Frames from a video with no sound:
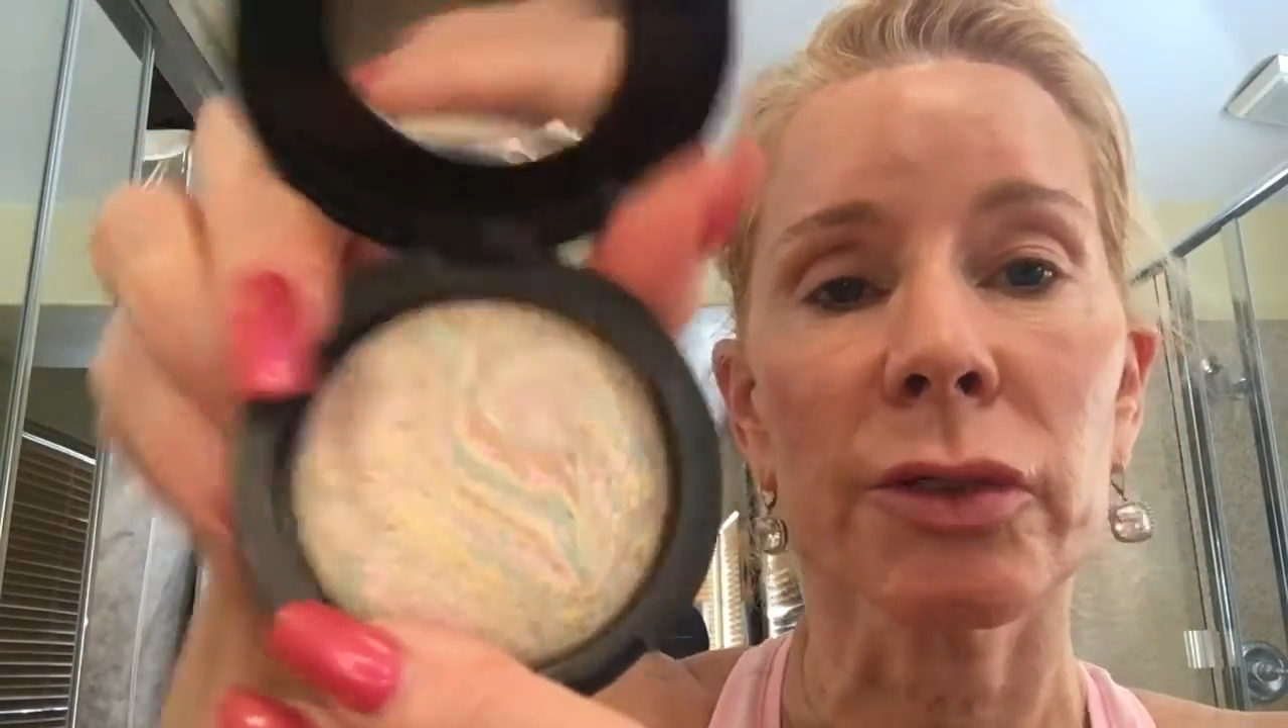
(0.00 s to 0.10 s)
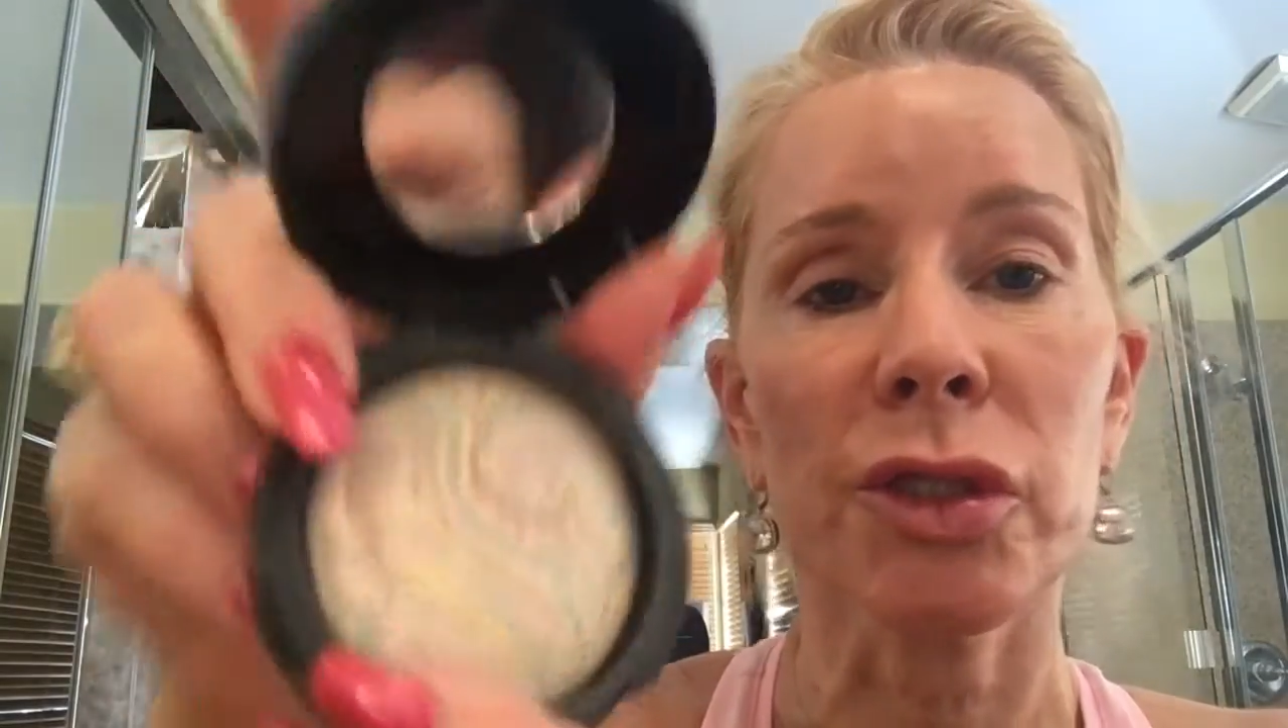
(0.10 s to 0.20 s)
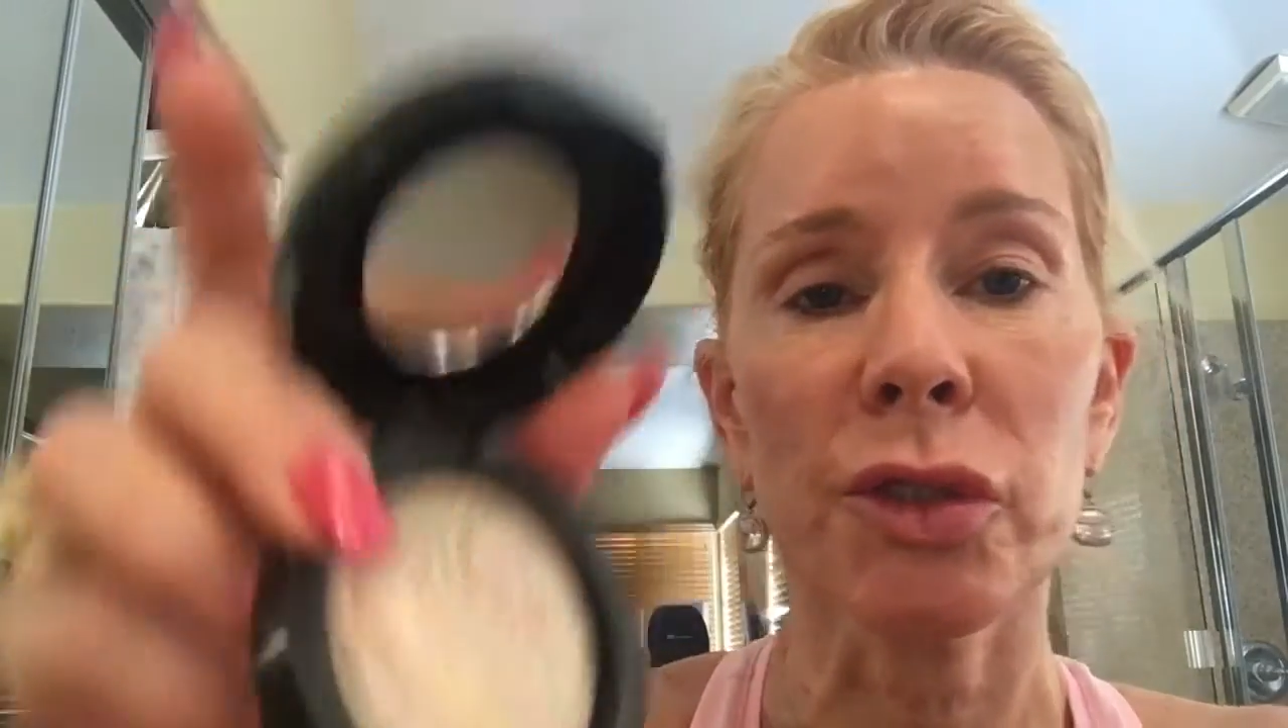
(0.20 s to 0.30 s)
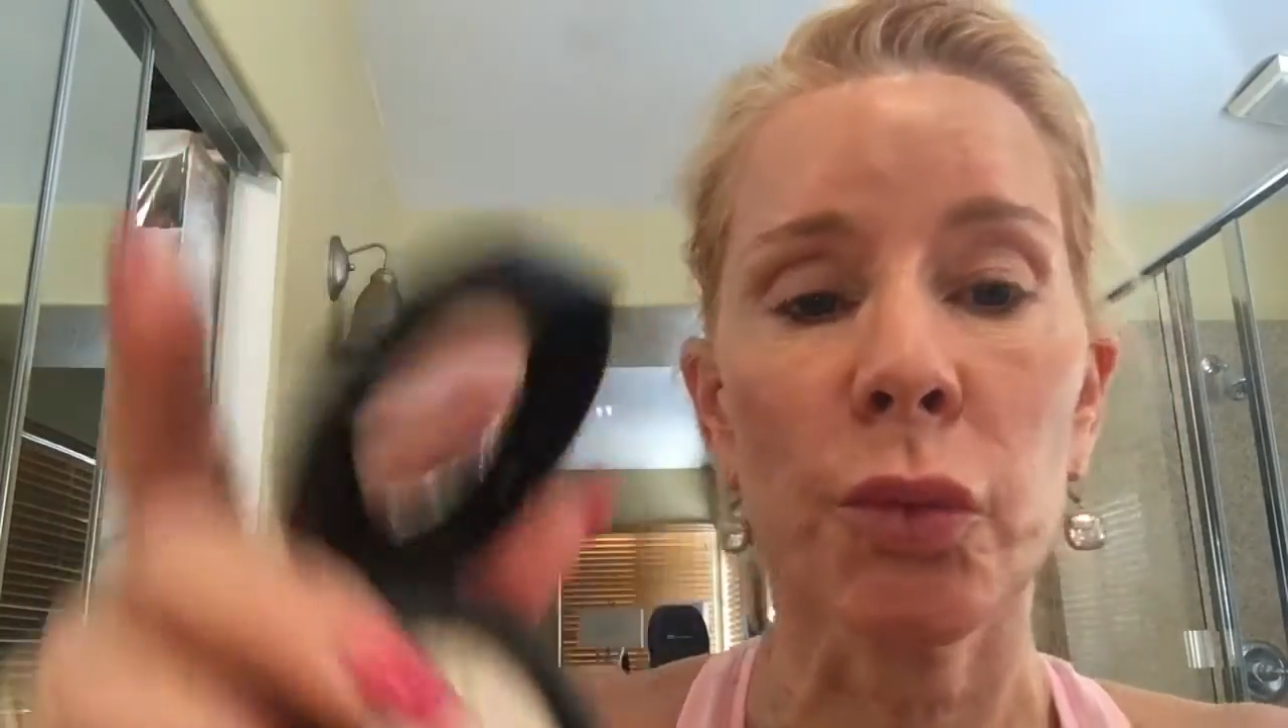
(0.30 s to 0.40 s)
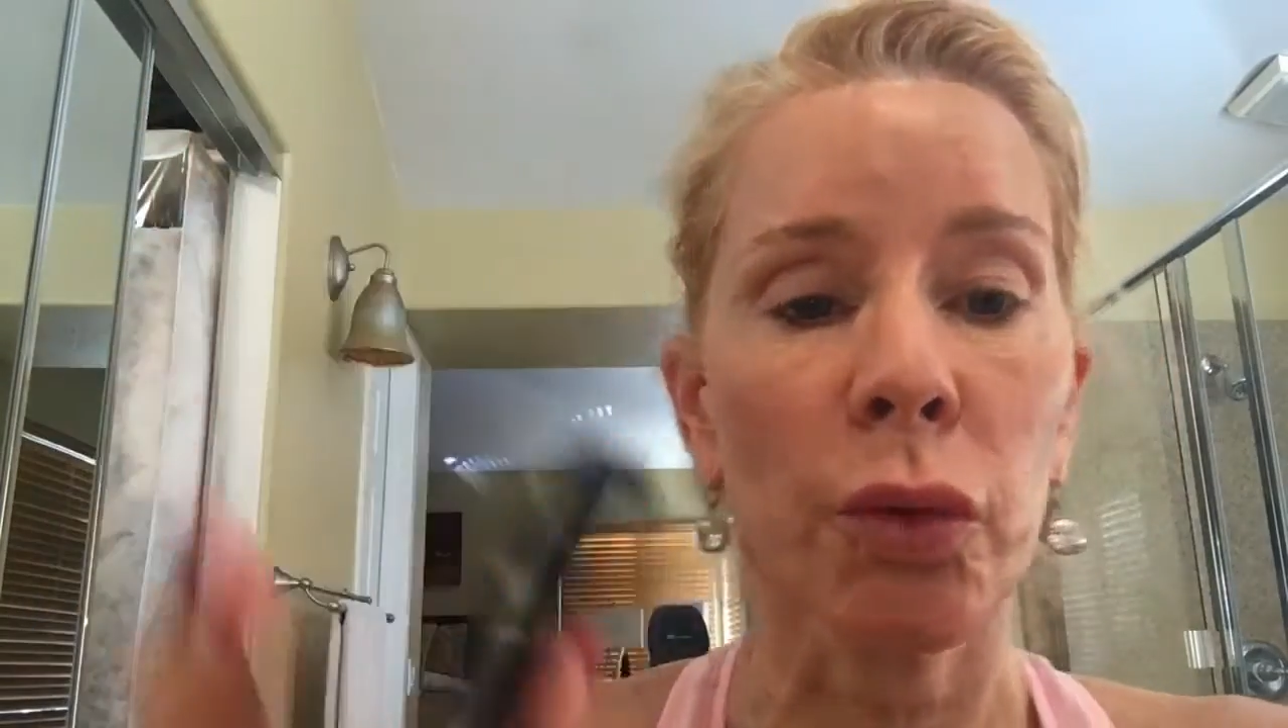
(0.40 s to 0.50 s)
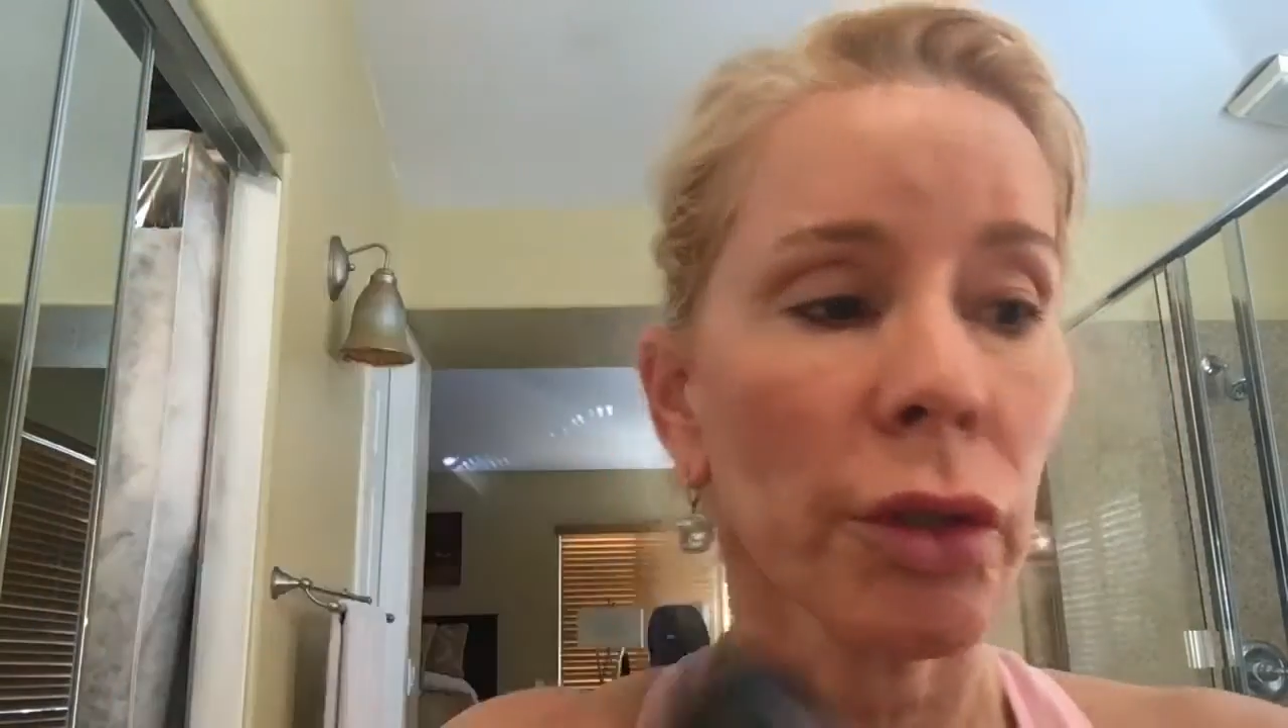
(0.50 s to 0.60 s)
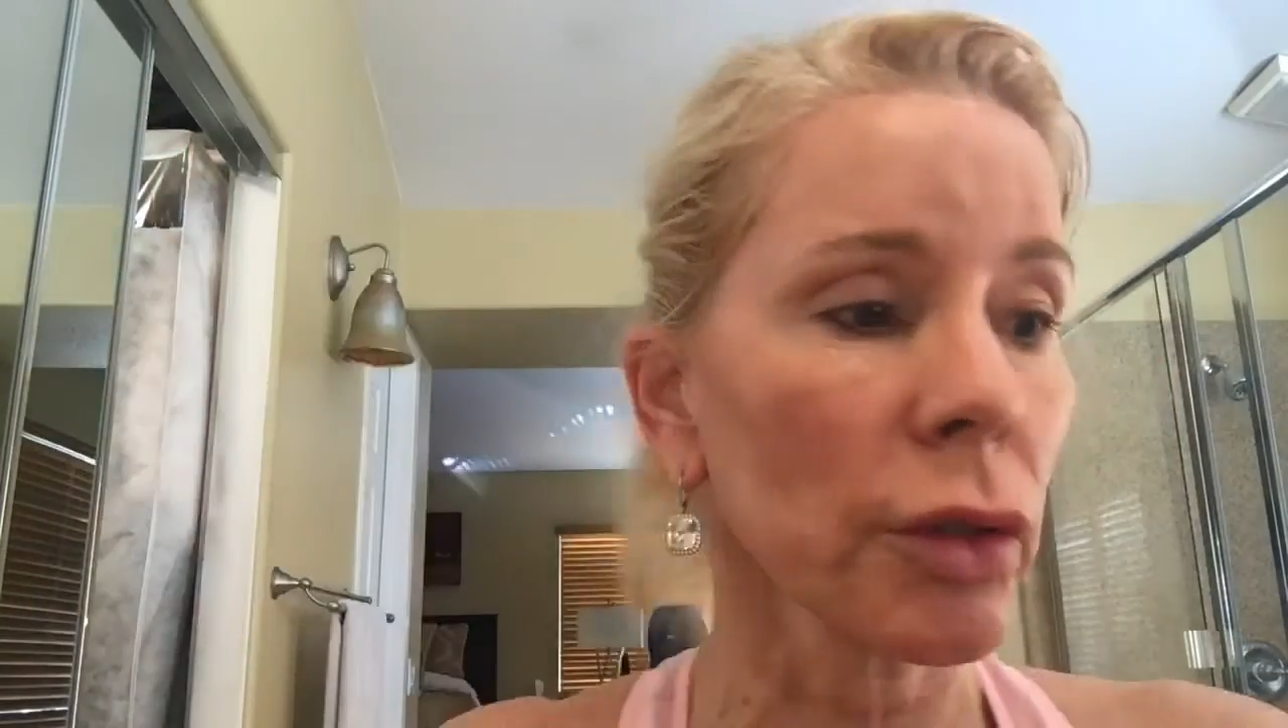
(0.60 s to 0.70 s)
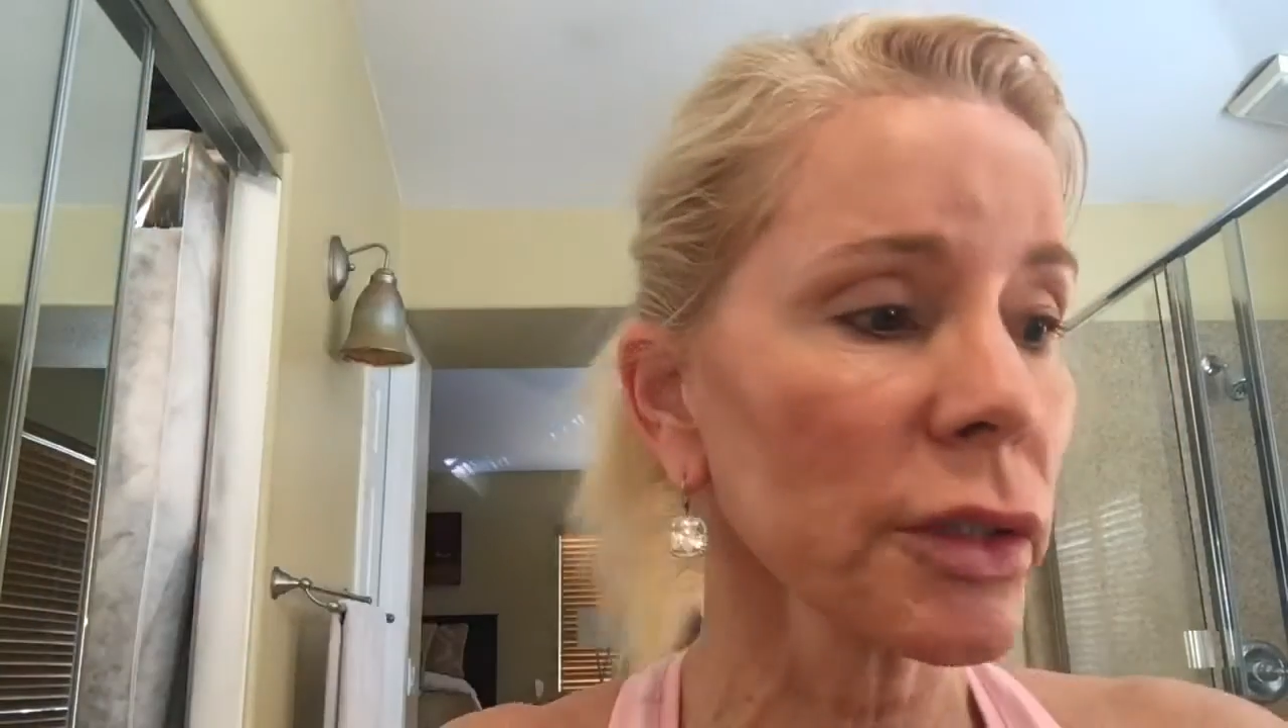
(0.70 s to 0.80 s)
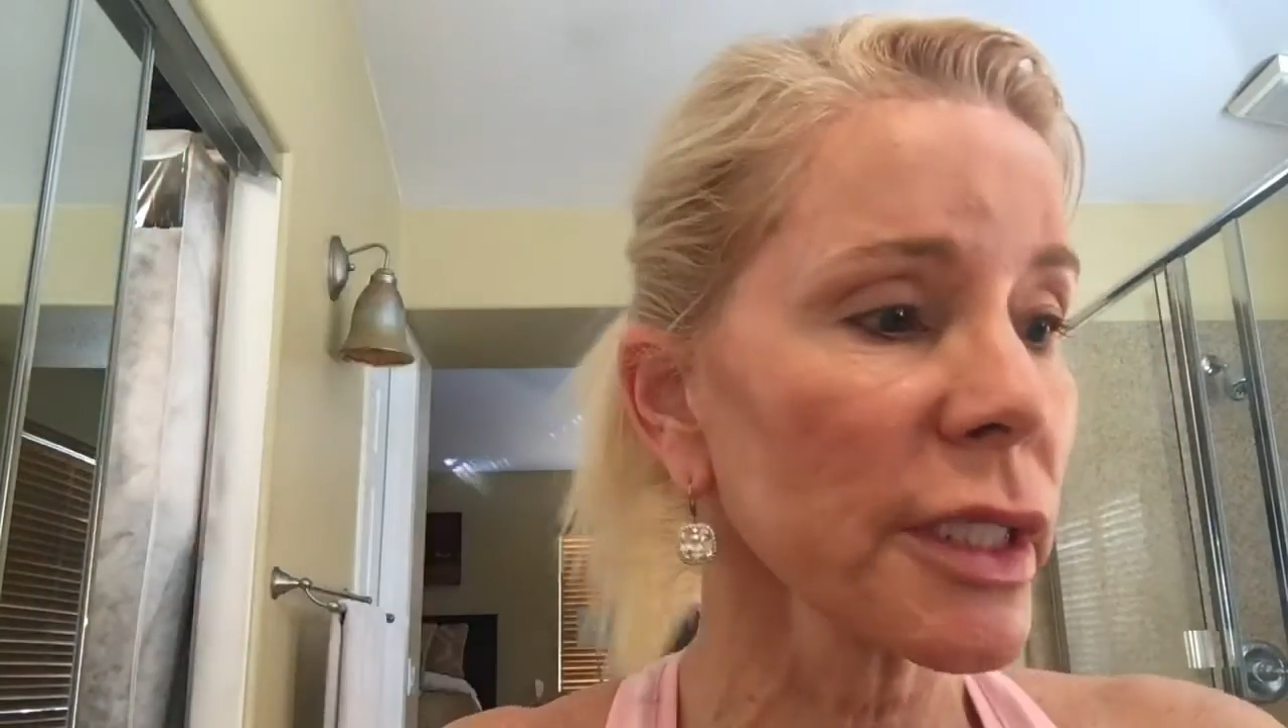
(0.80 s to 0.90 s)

swirled